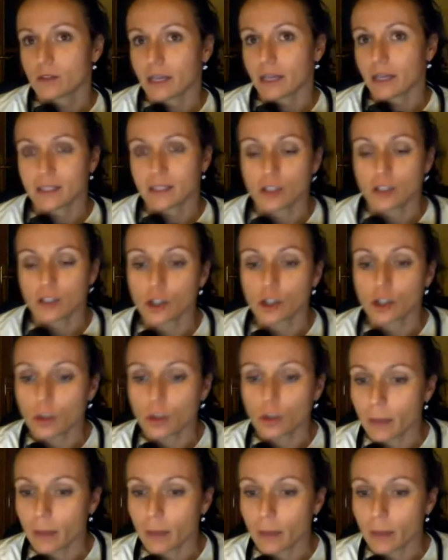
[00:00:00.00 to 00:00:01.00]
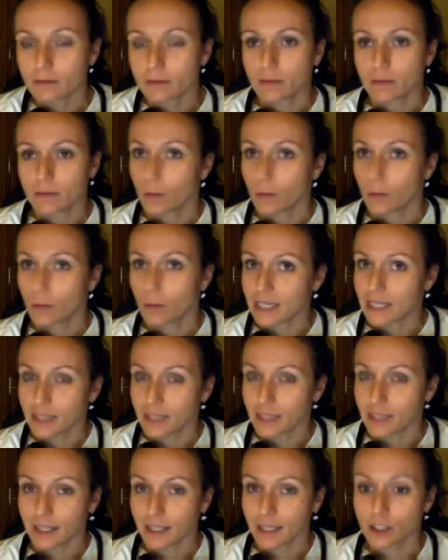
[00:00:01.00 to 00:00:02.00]
That was like since Cuba,
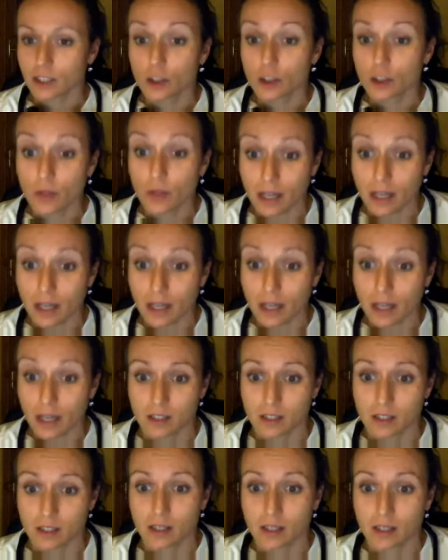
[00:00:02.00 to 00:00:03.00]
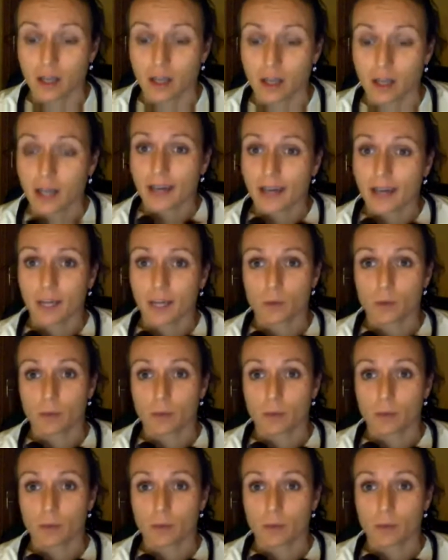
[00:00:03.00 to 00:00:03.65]
where I studied in 2000.